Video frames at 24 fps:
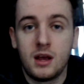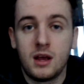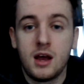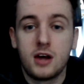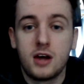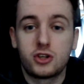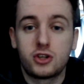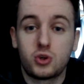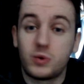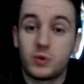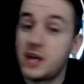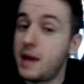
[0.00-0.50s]

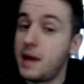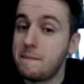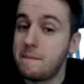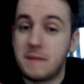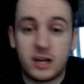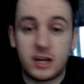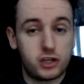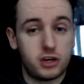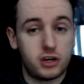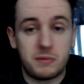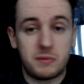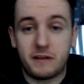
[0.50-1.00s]
So yeah, make
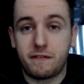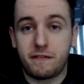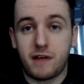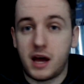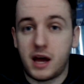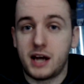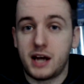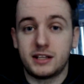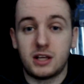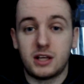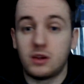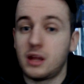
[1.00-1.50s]
sure to be firing
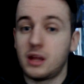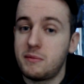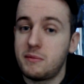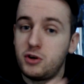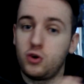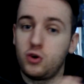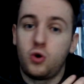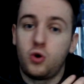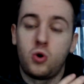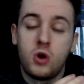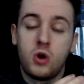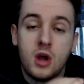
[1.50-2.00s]
it down. Let me
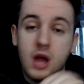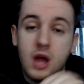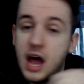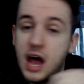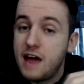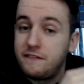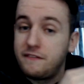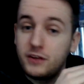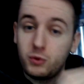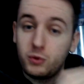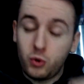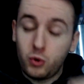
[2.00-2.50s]
know if
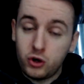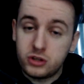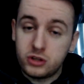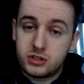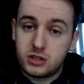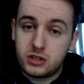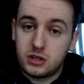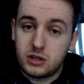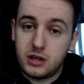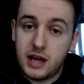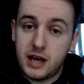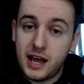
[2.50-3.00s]
you would
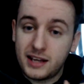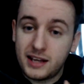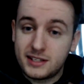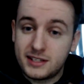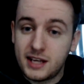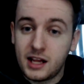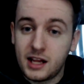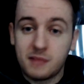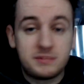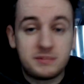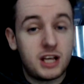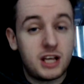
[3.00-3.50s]
sell
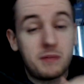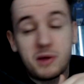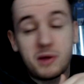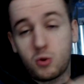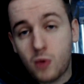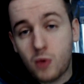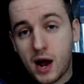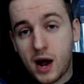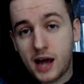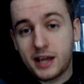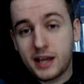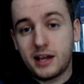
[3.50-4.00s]
them, tell me
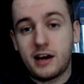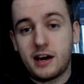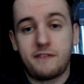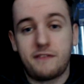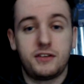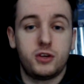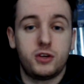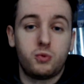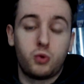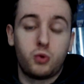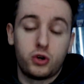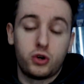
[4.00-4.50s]
why, and if
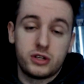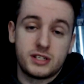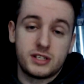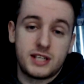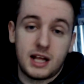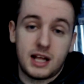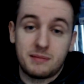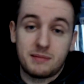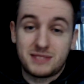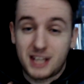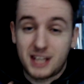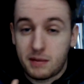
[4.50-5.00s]
you wouldn't sell
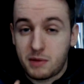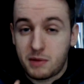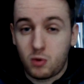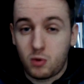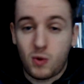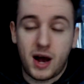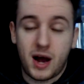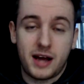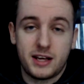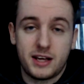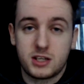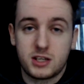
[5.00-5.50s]
them, tell me
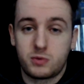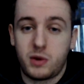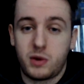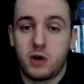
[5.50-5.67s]
why as well.